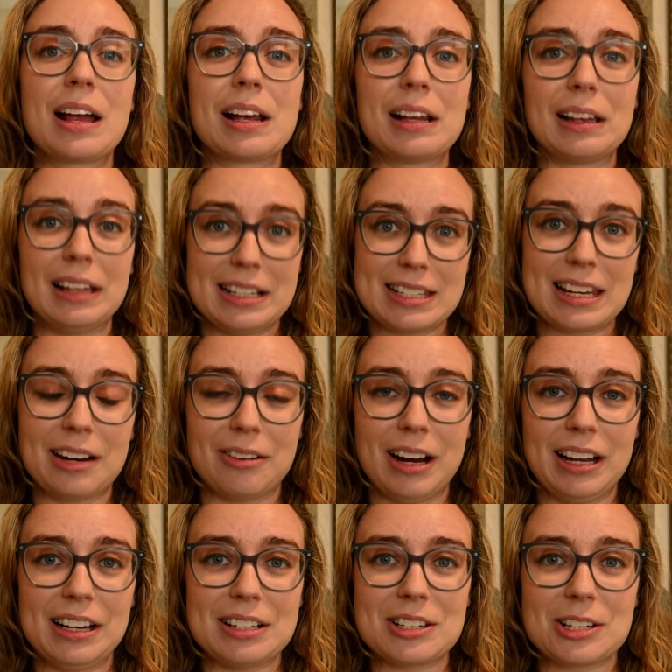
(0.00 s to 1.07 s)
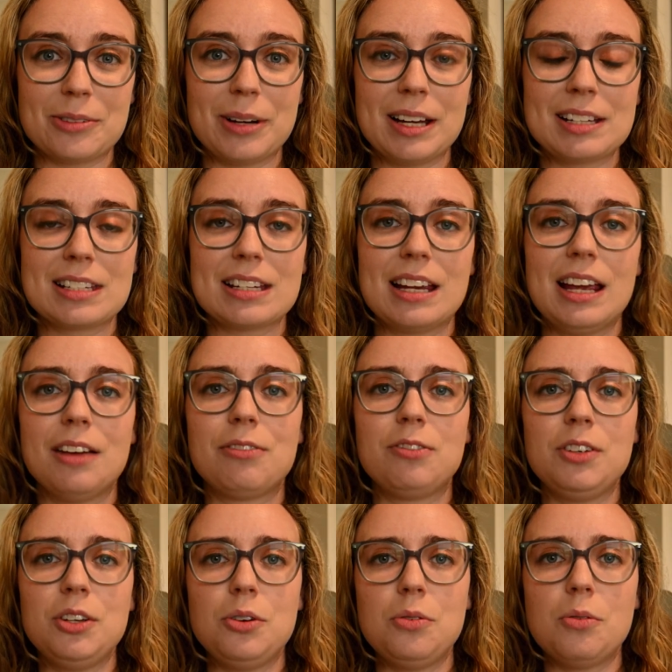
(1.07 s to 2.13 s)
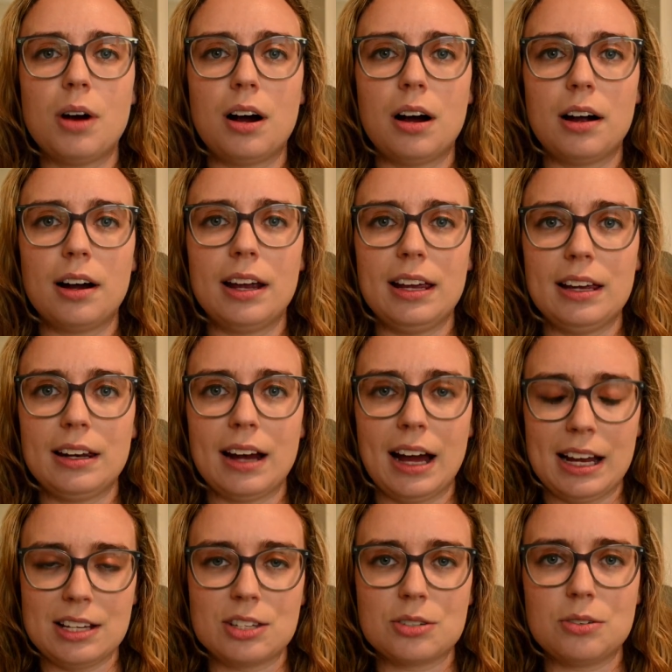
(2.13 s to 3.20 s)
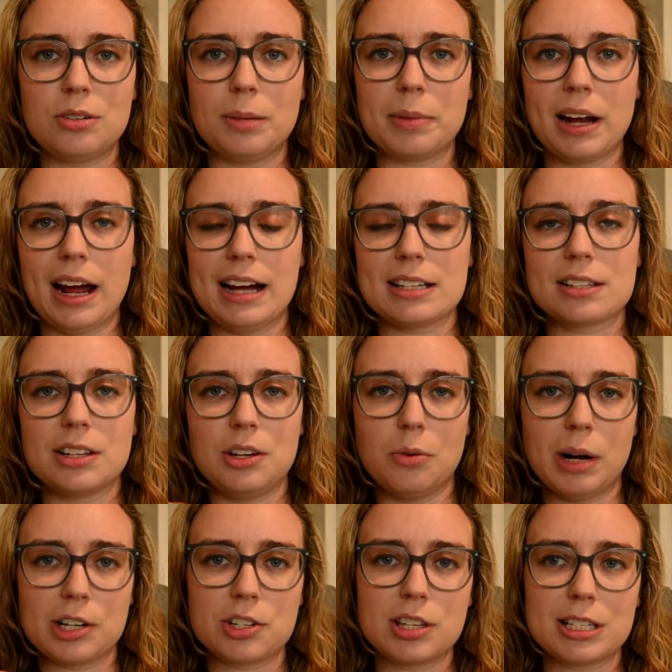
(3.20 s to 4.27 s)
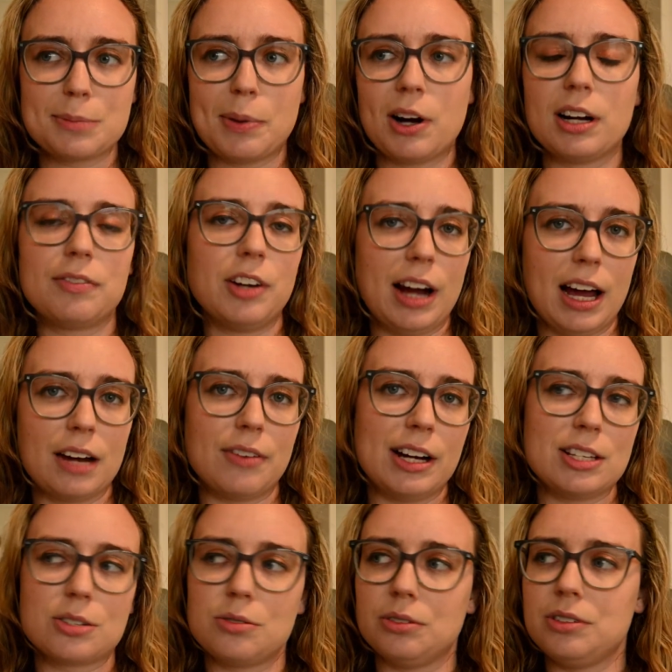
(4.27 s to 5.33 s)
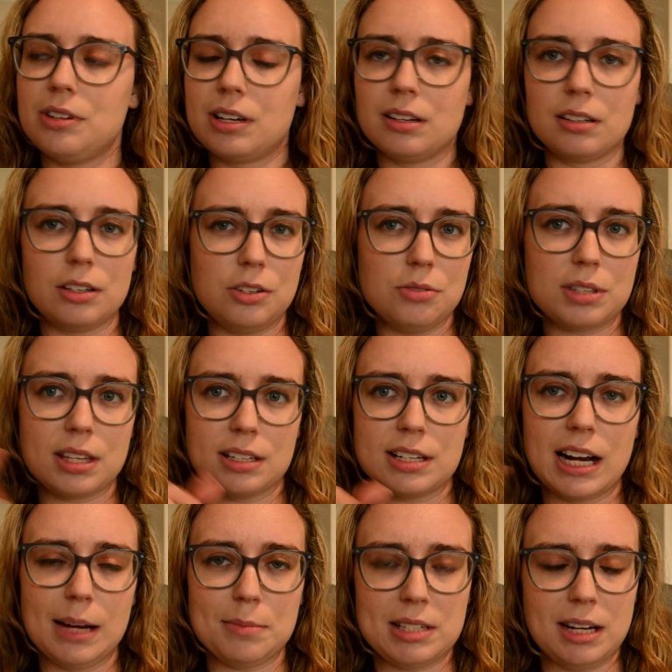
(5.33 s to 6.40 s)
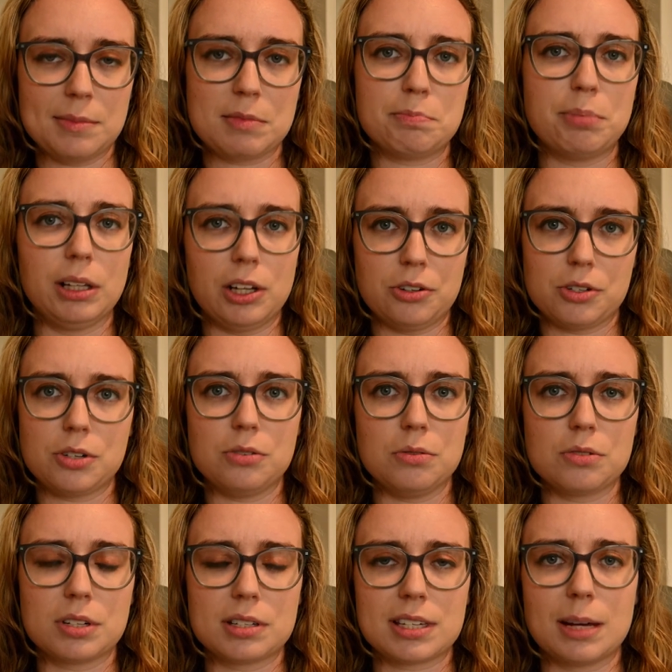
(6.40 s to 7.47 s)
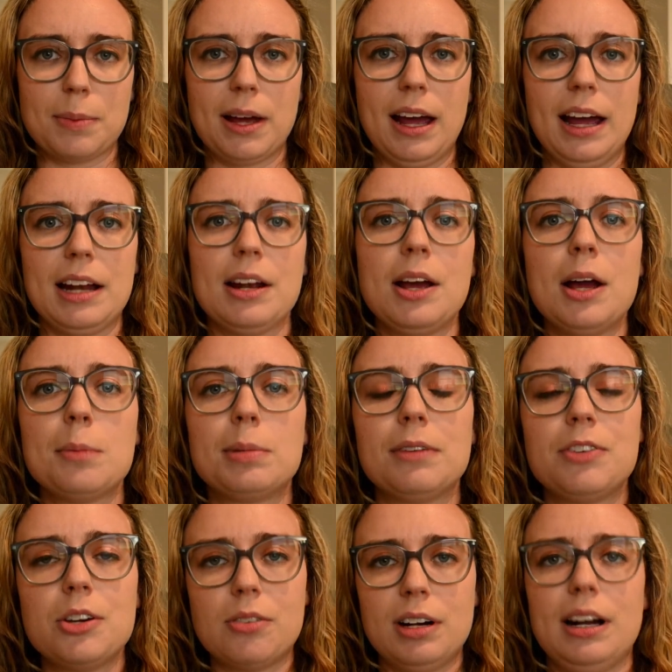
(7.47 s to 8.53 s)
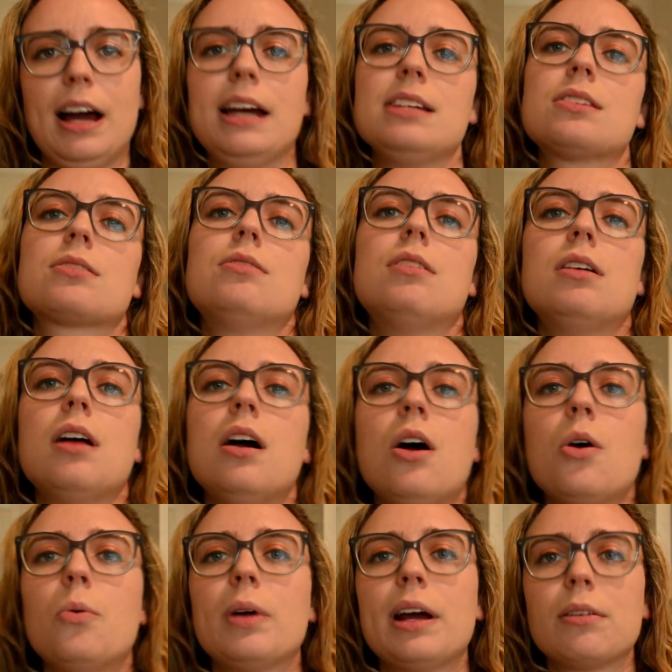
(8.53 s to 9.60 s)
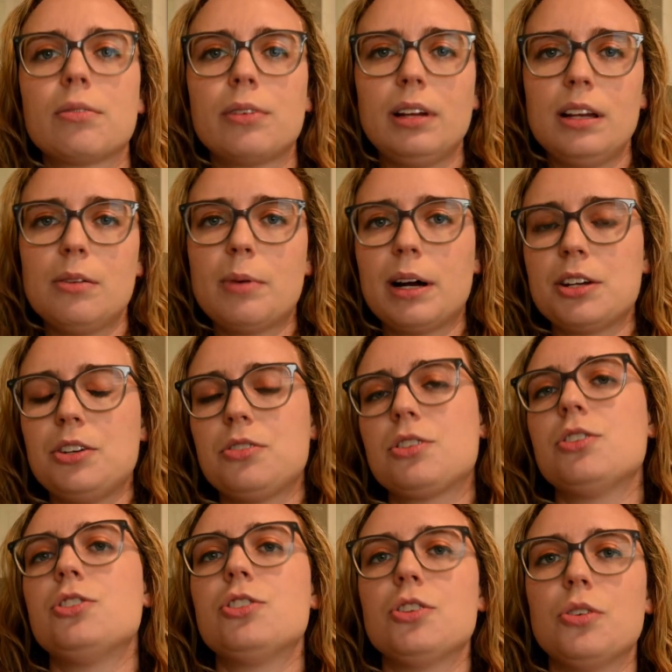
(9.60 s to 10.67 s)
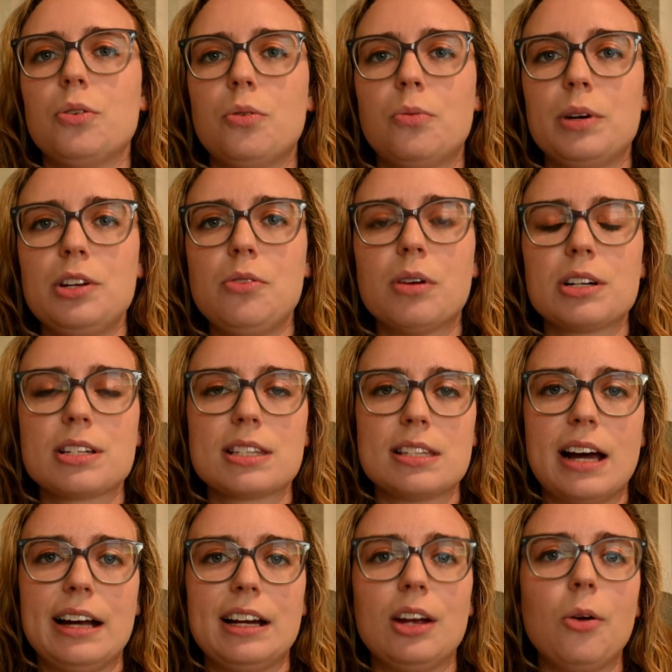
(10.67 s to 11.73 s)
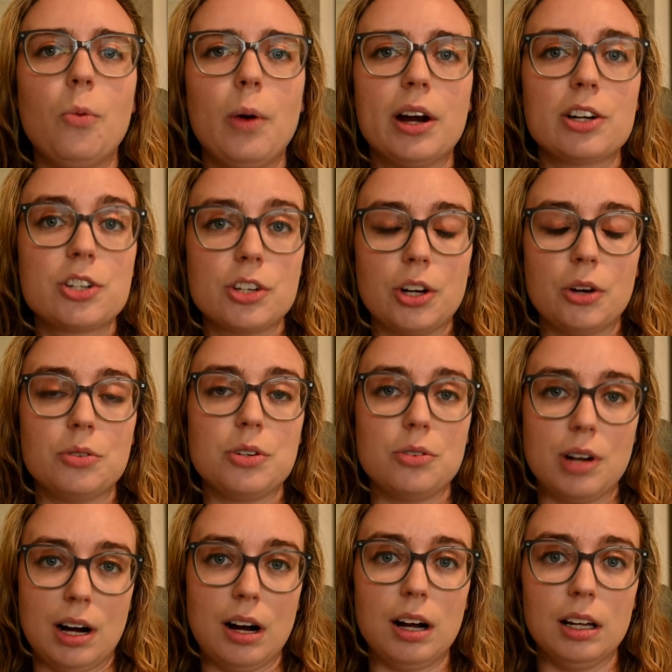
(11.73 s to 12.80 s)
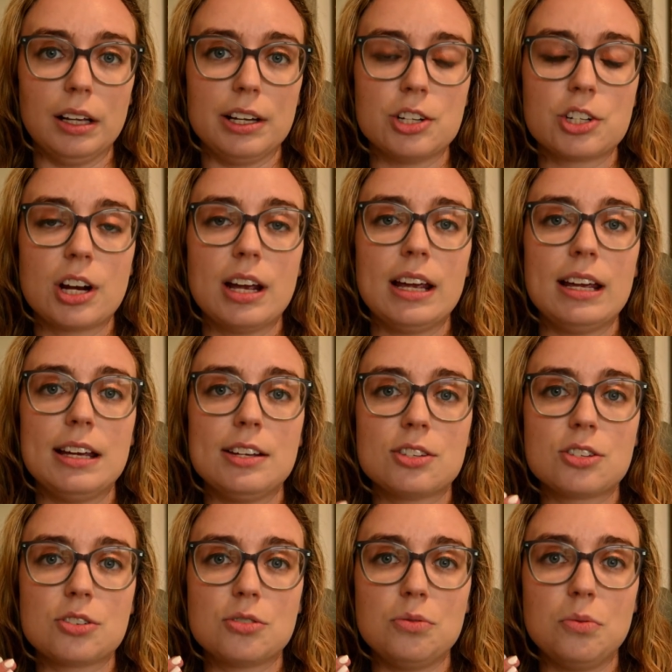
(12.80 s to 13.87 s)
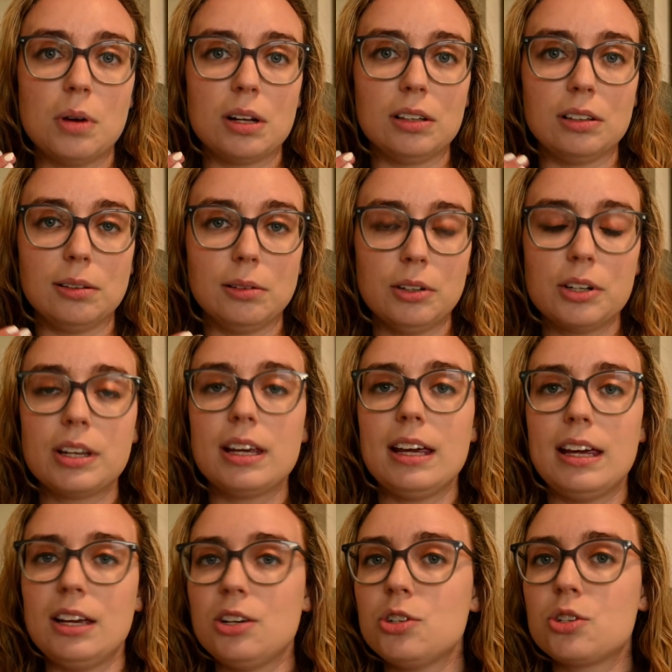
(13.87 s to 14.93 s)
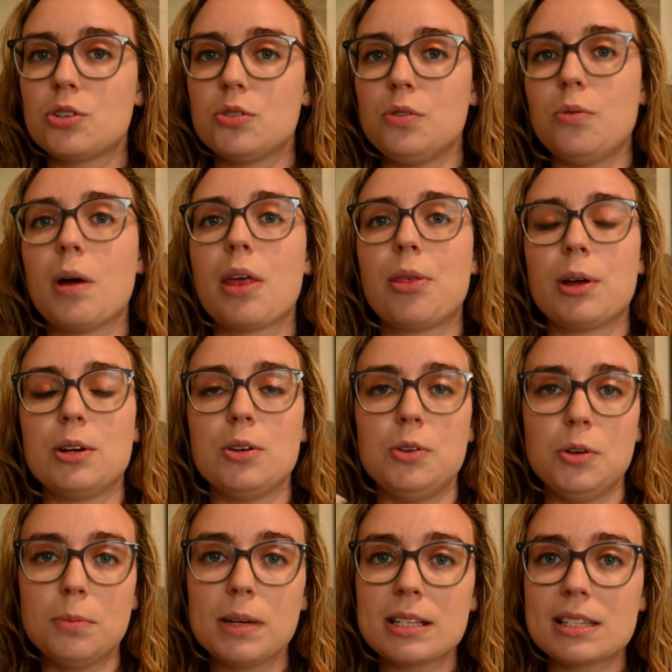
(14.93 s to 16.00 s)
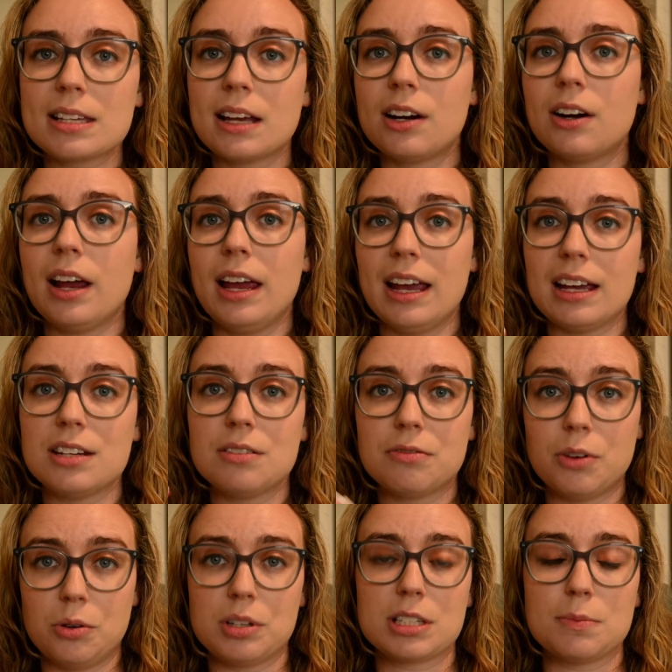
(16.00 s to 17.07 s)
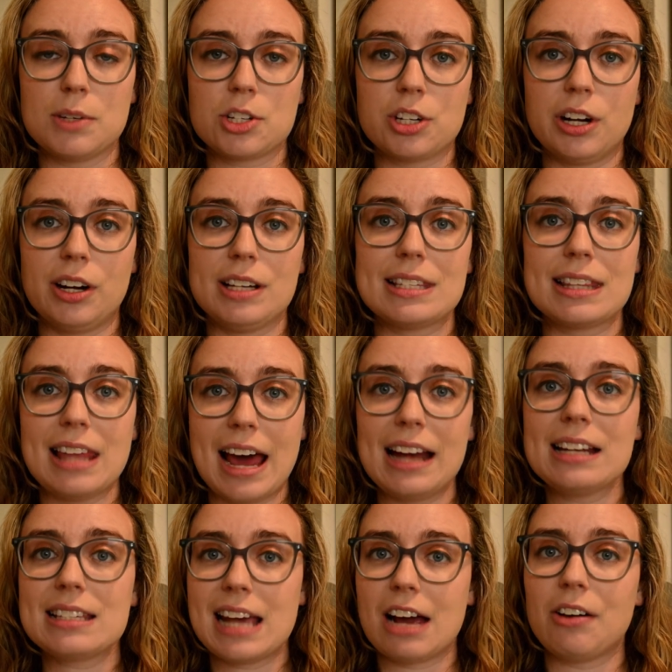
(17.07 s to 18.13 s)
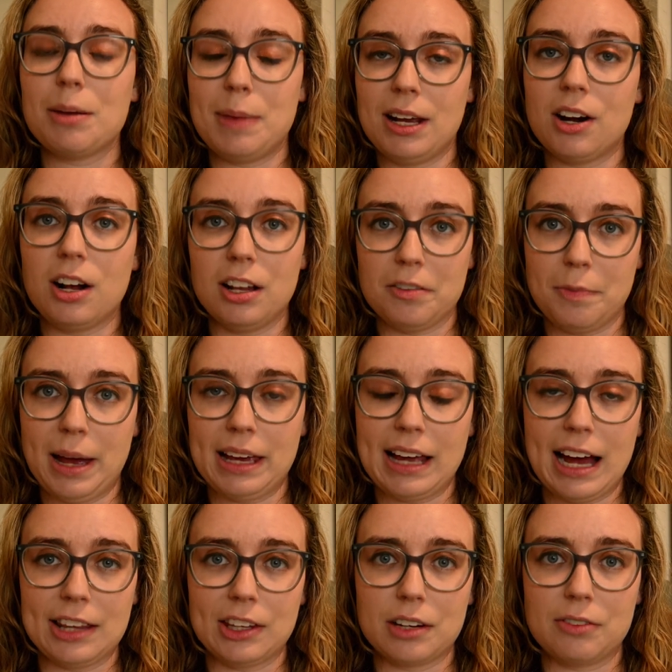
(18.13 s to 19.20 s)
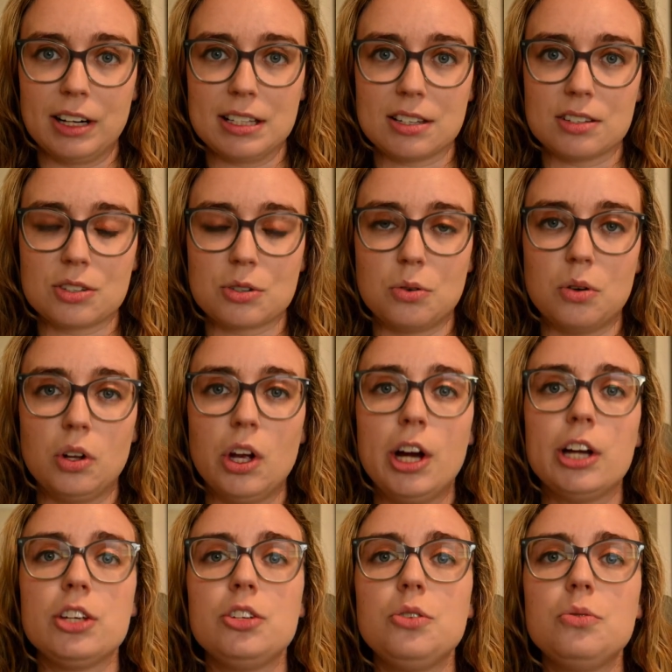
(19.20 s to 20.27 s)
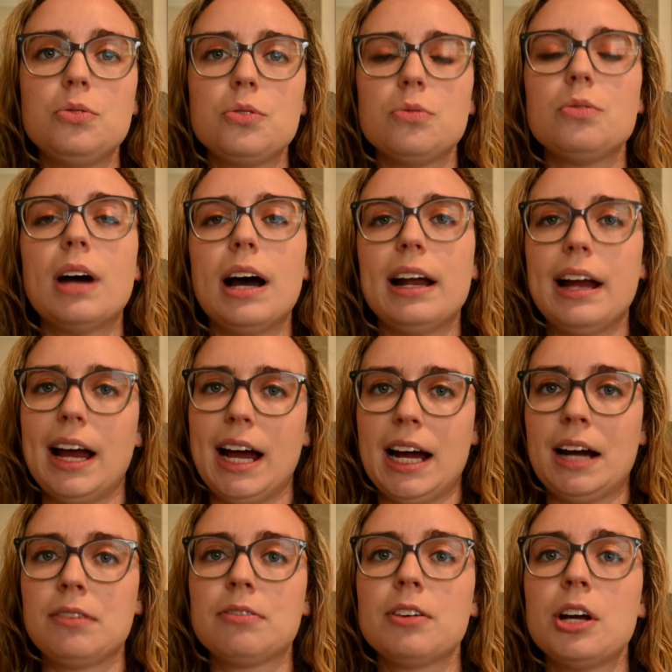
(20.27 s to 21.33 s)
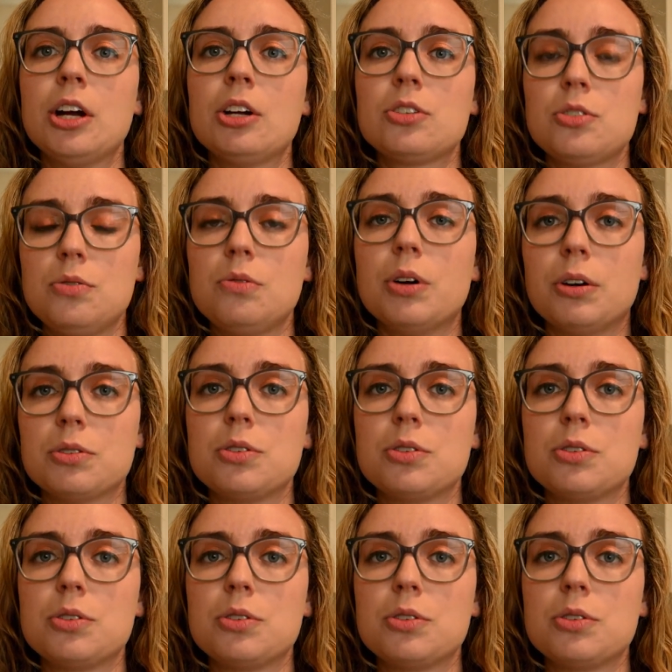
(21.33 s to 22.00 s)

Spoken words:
let's get right into it. If you are in high school, I'm going to ask that you watch this part. If you're out of high school, you can use the timestamps below to skip ahead. But if you're in high school, what I really want you to do when you are deciding where to go to college is to look into the Newman Center and Focus Missionaries. That is how I made all of my Catholic friends in school. You do not have to go